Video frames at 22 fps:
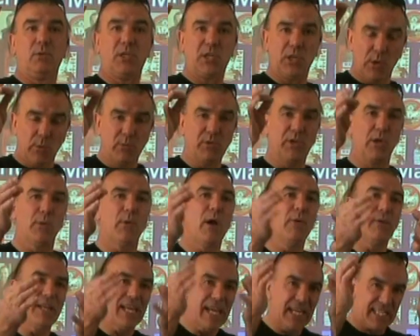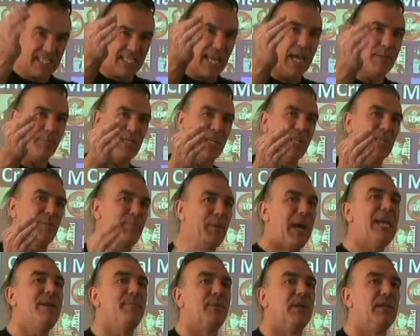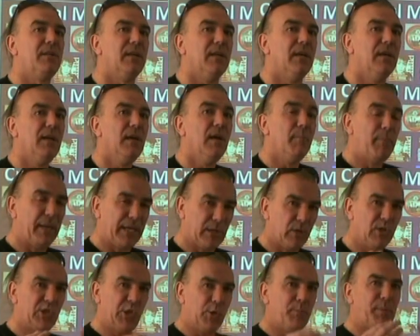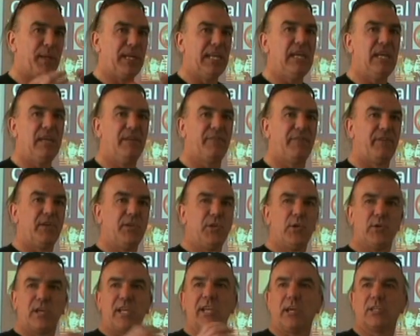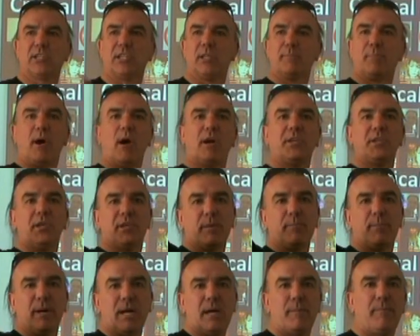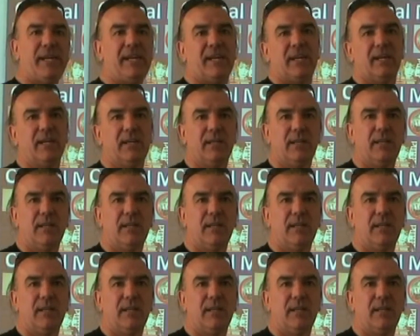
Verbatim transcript: Right. You only accept it as payment because you believe you can go to the bar and you can buy a beer.